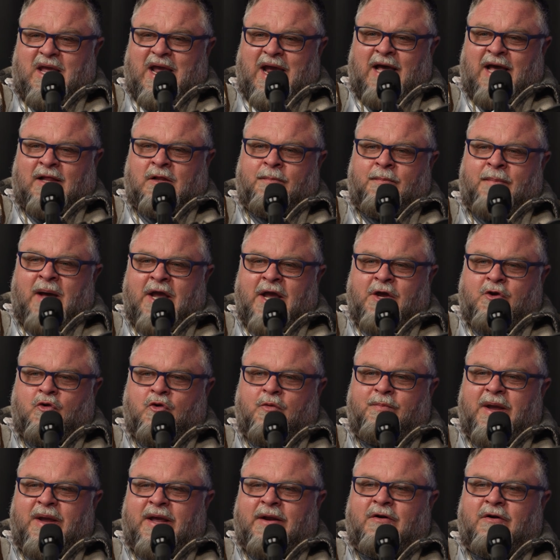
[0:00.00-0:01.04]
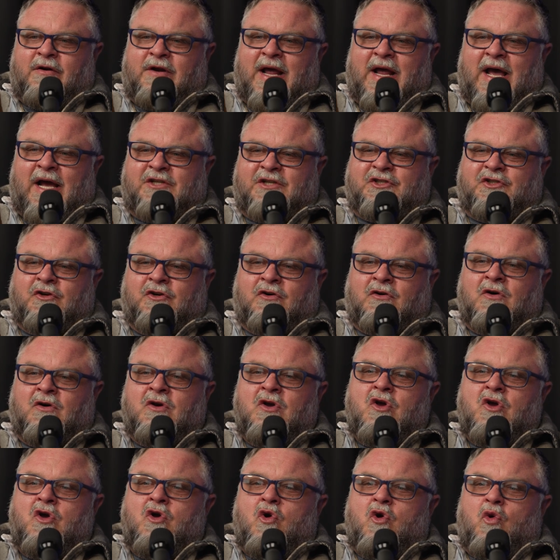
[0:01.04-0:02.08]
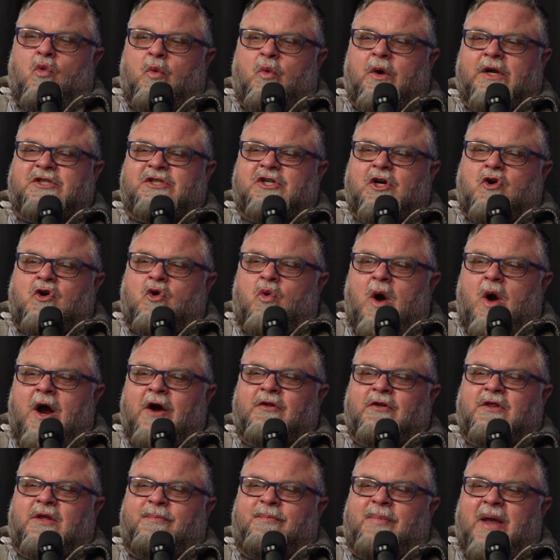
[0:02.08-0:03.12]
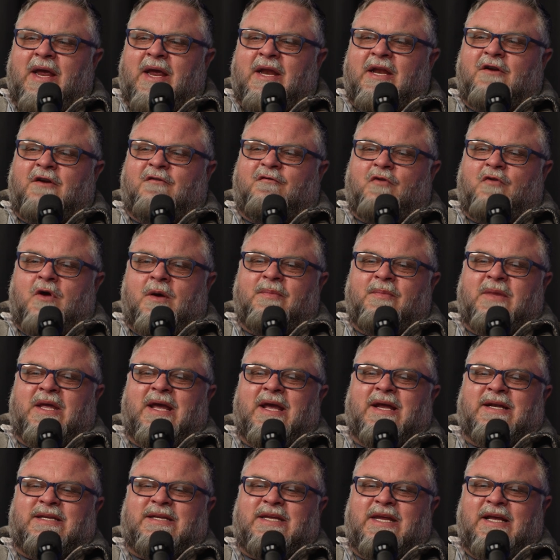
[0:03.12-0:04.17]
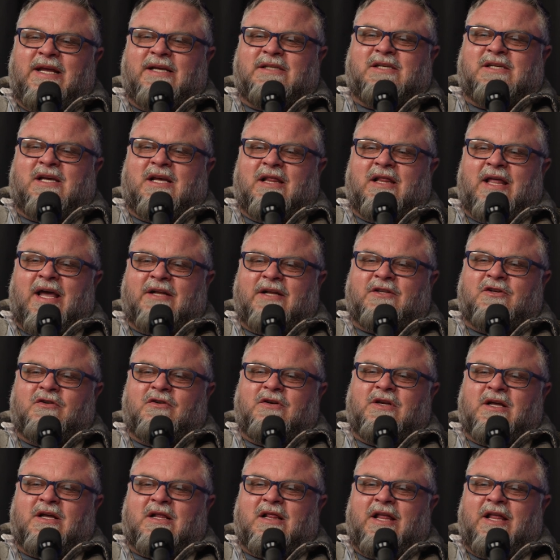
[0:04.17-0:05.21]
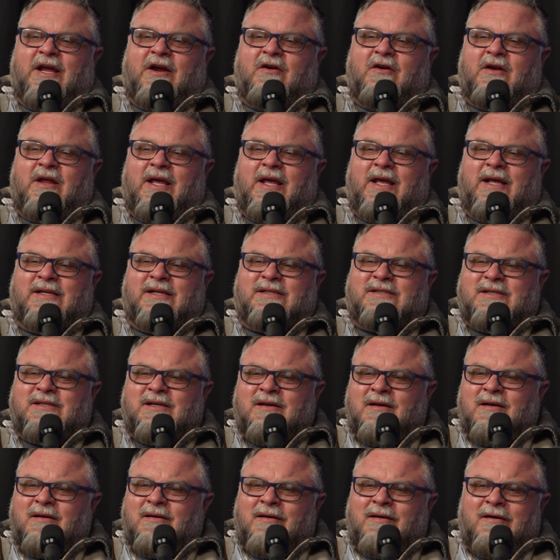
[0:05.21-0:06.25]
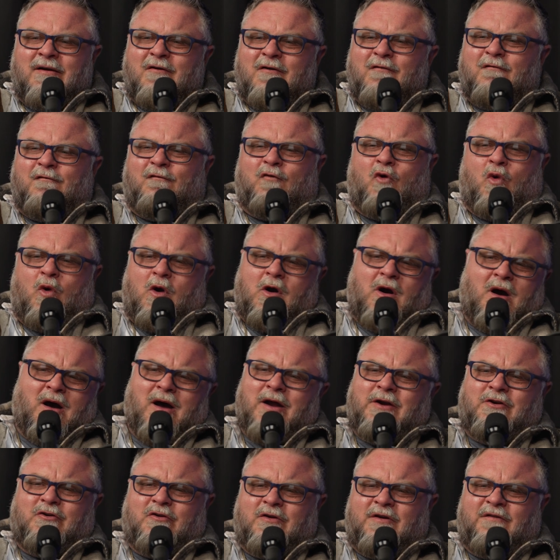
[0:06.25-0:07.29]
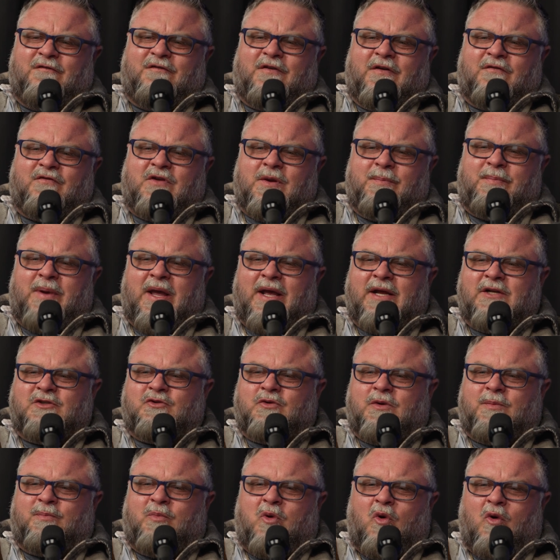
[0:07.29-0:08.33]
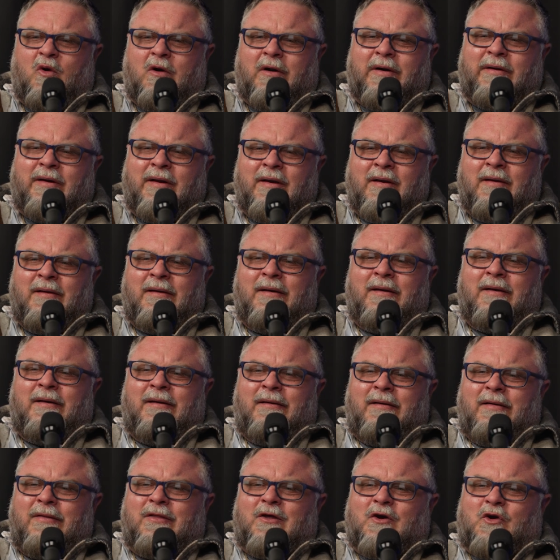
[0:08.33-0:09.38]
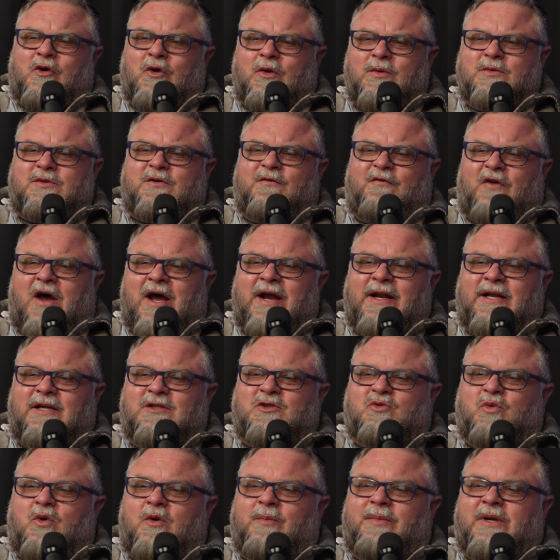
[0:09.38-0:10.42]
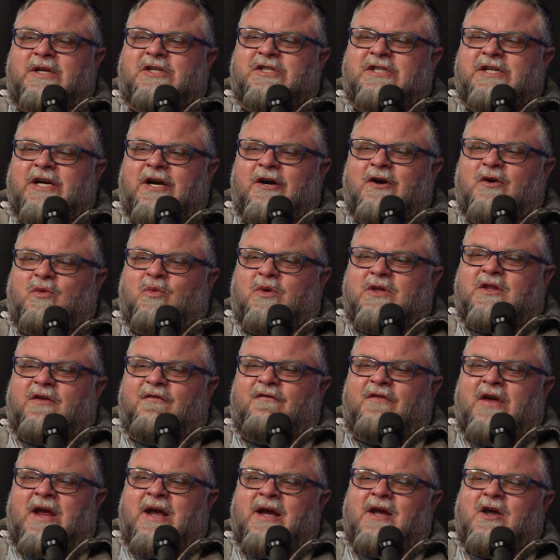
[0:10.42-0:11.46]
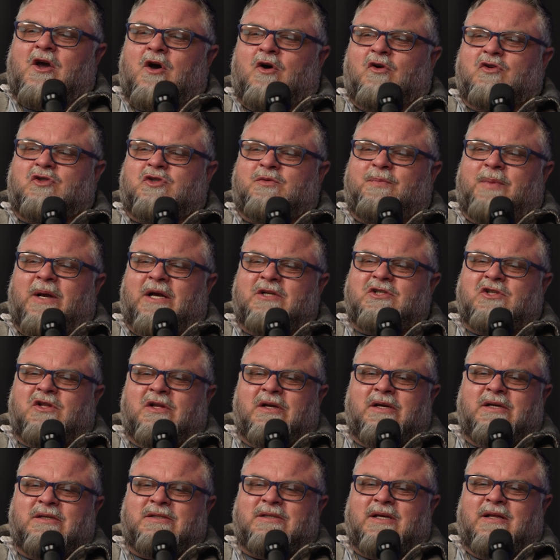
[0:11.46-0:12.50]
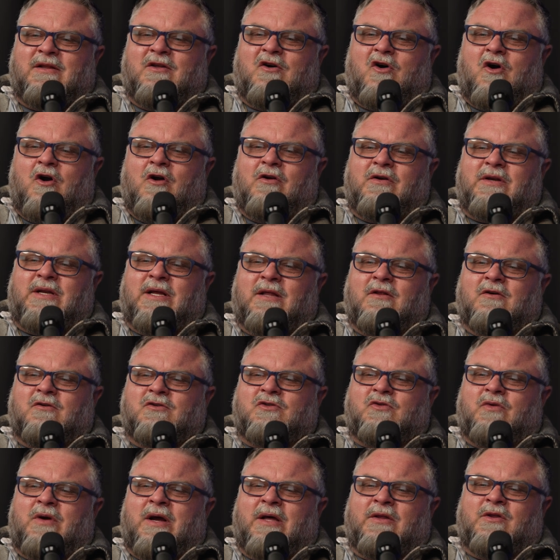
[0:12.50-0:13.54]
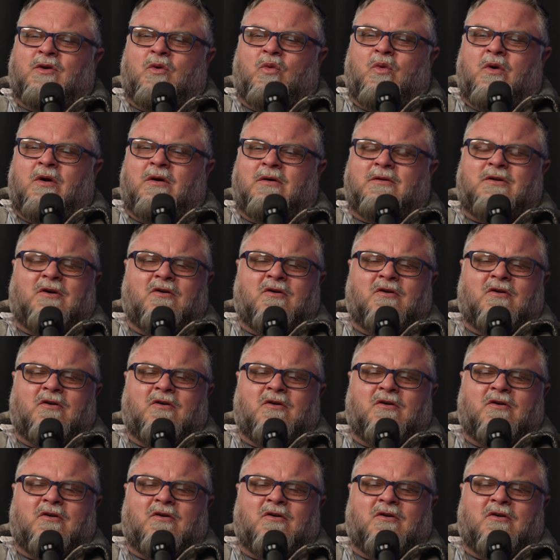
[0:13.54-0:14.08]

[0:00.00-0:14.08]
LMI Group International, which acquired the painting from the antiques collector, declared its 450-page report. The group's findings will be shared with the Van Gogh specialists and the art dealers around the world.